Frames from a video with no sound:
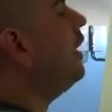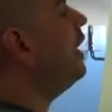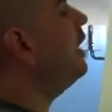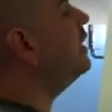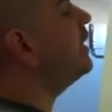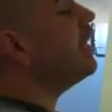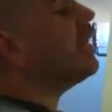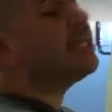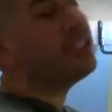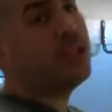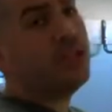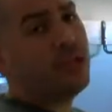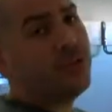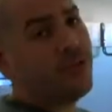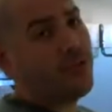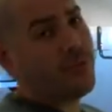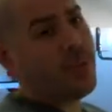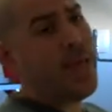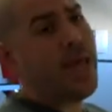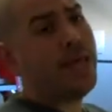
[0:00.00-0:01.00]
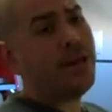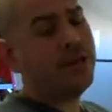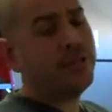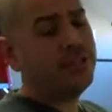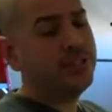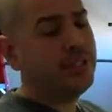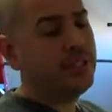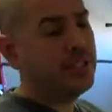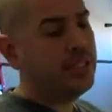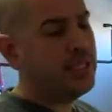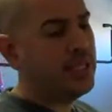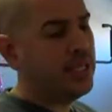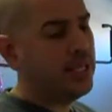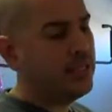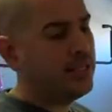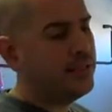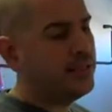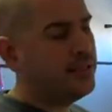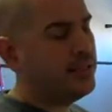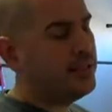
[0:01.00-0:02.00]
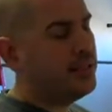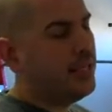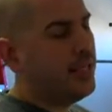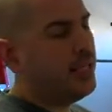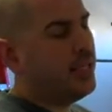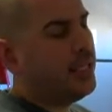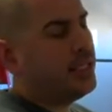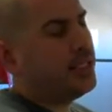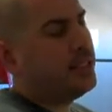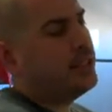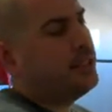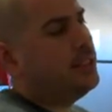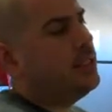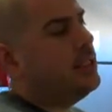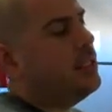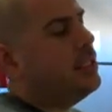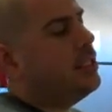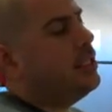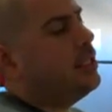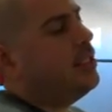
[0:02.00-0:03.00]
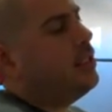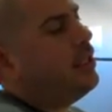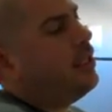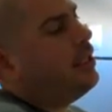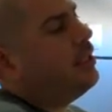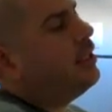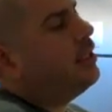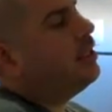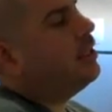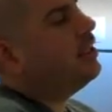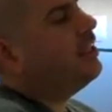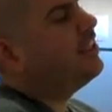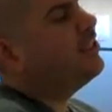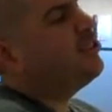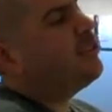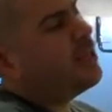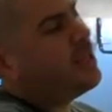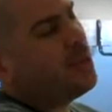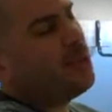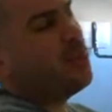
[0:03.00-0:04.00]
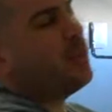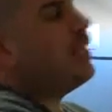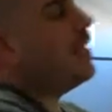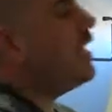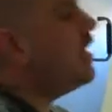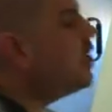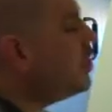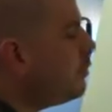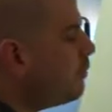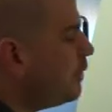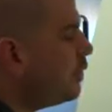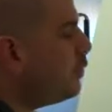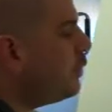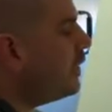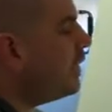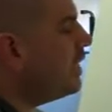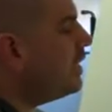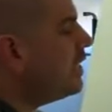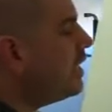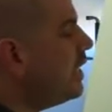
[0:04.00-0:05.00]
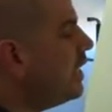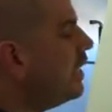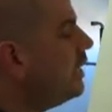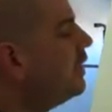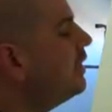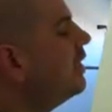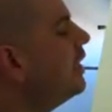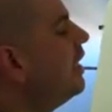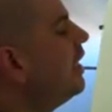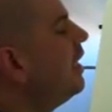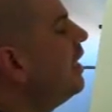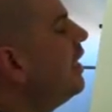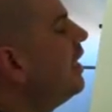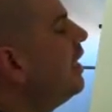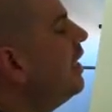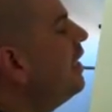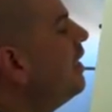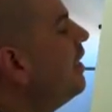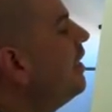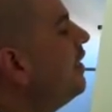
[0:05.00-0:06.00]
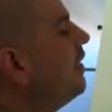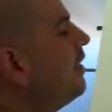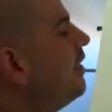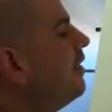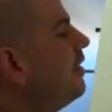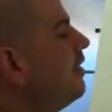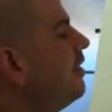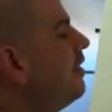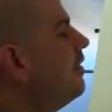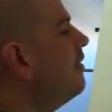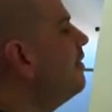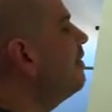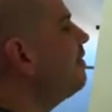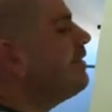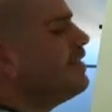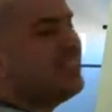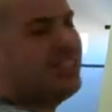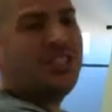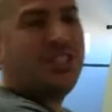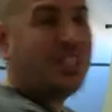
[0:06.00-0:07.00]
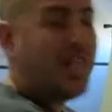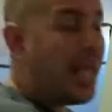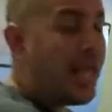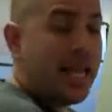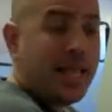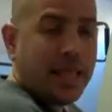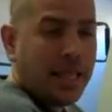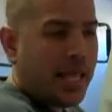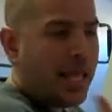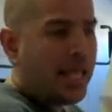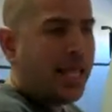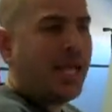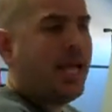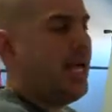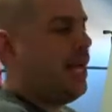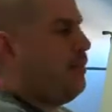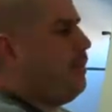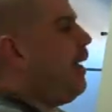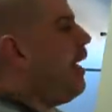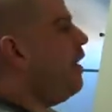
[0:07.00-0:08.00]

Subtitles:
is I like to look for patterns in things. I like to see, is there any relation between these things? Just anything, any kind of